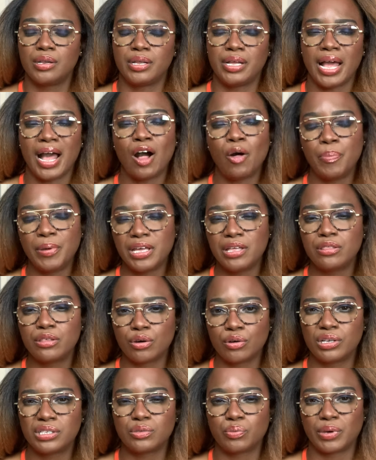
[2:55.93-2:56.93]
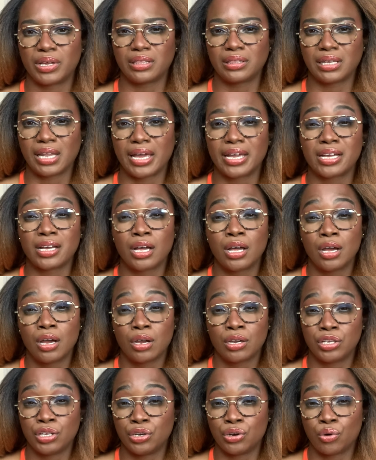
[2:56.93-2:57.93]
helping those with, like,
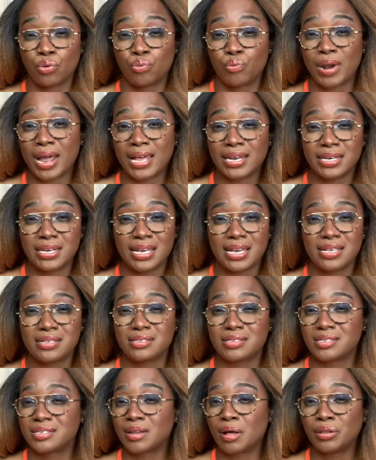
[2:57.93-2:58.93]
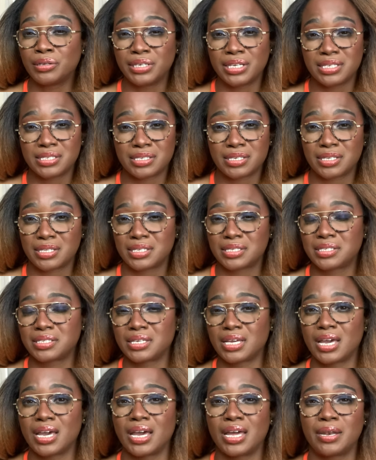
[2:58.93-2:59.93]
you know, redness, dullness to the
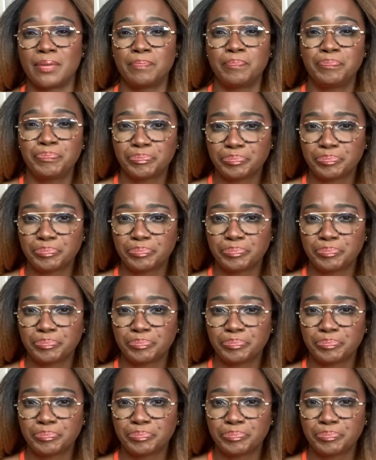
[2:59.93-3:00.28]
skin,